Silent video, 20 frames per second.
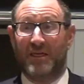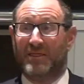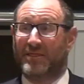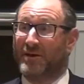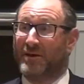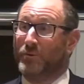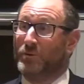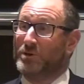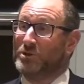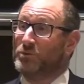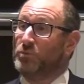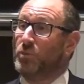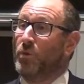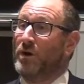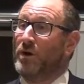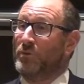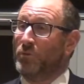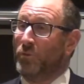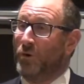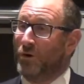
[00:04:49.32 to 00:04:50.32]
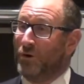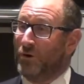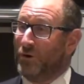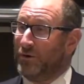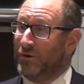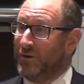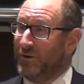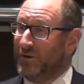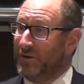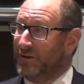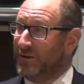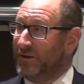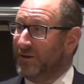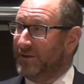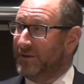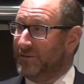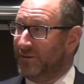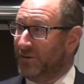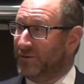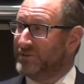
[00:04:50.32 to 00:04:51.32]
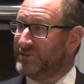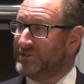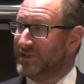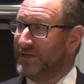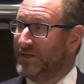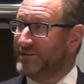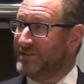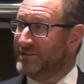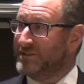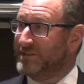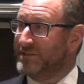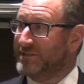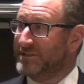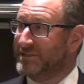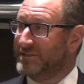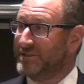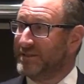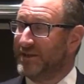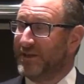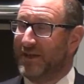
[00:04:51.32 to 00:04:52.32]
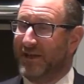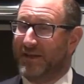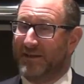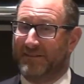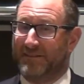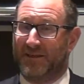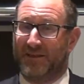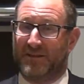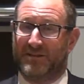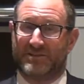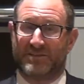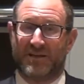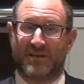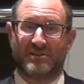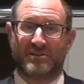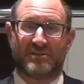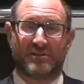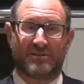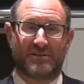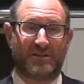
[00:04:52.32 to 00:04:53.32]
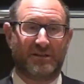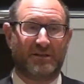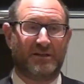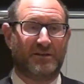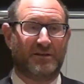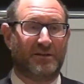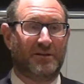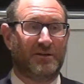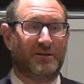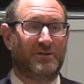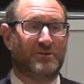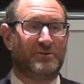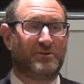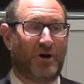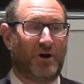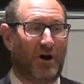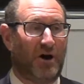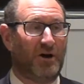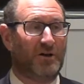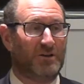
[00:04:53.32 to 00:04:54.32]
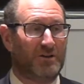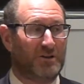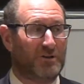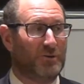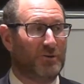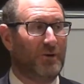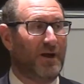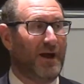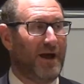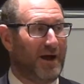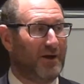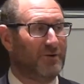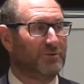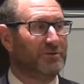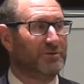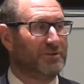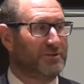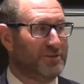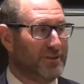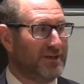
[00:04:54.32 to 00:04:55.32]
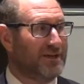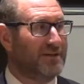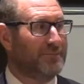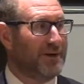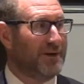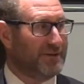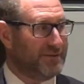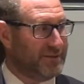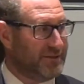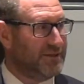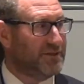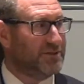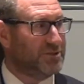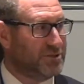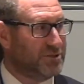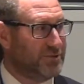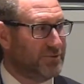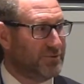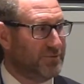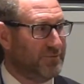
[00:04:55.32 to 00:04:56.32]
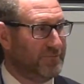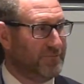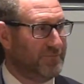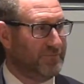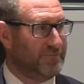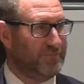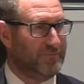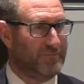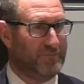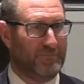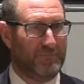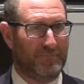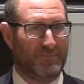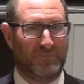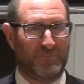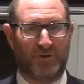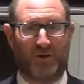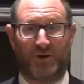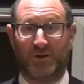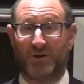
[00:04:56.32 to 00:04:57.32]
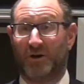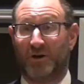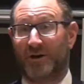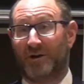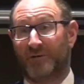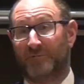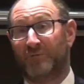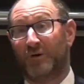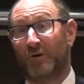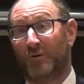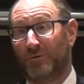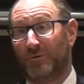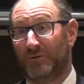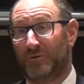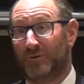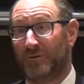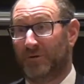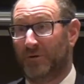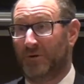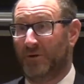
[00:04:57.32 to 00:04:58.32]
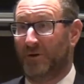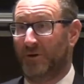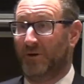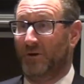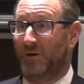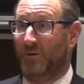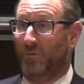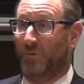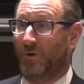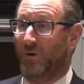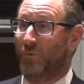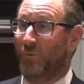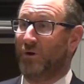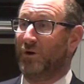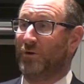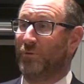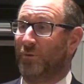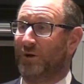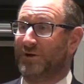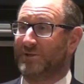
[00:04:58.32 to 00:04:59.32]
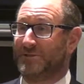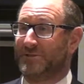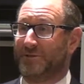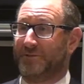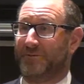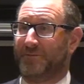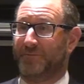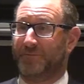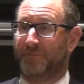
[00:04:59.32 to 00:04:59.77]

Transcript: There was one word in those sentences that essentially taught you how to think about the issue, taught you how to vote. What word was it?